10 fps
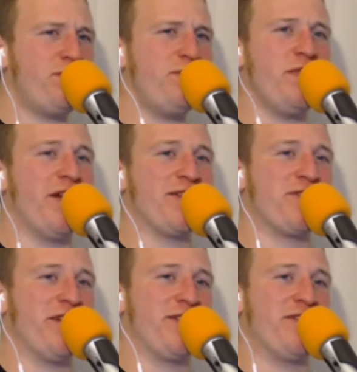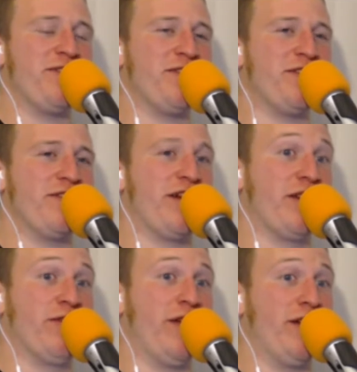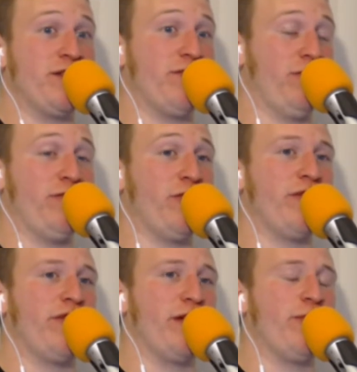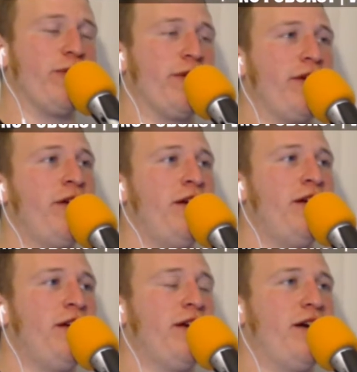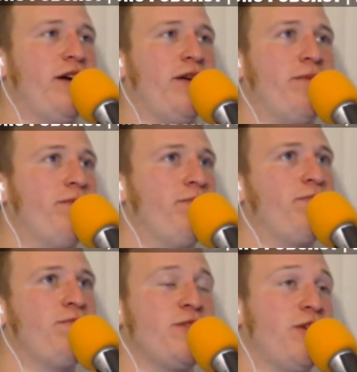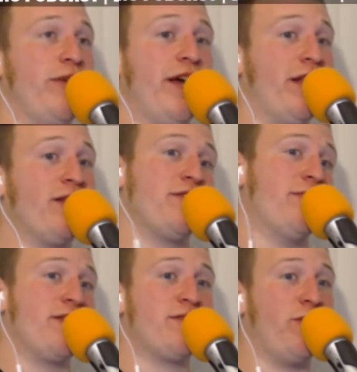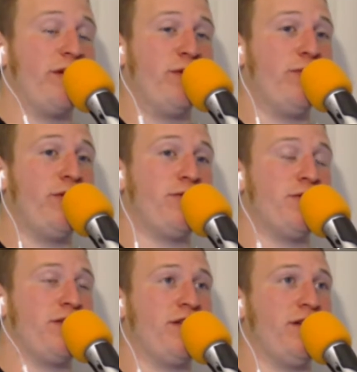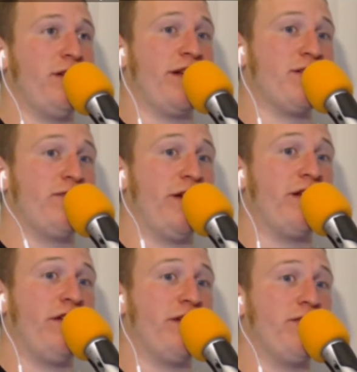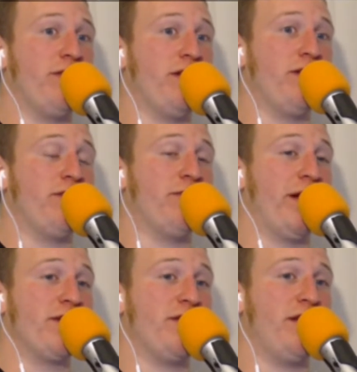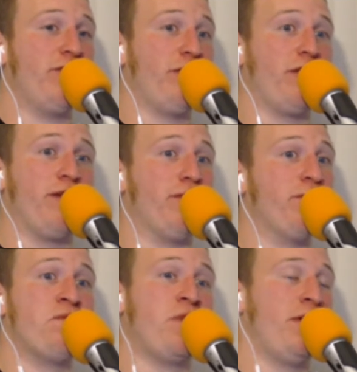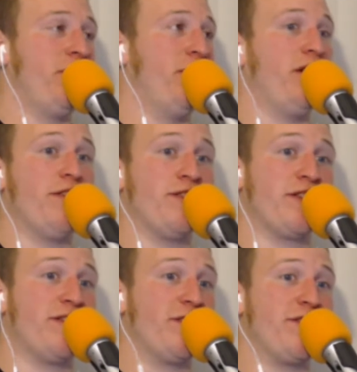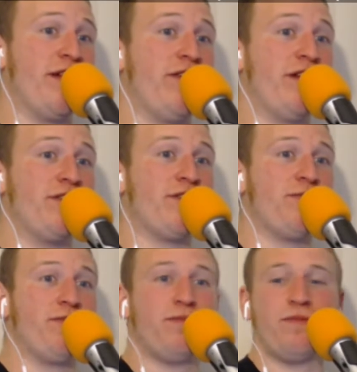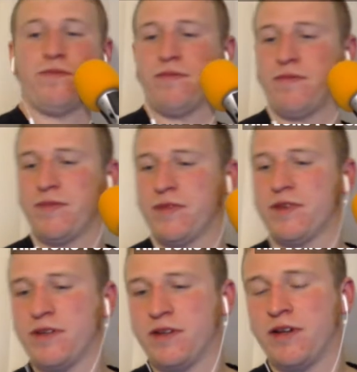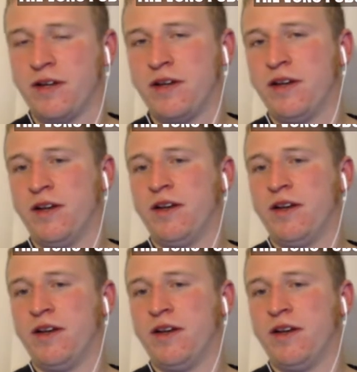I guess trying to to design their vans for for living aboard. Um, so yeah, that's that's going mobile. It was just uh, I guess a van life uh, magazine from uh, the '60s and '70s. Okay.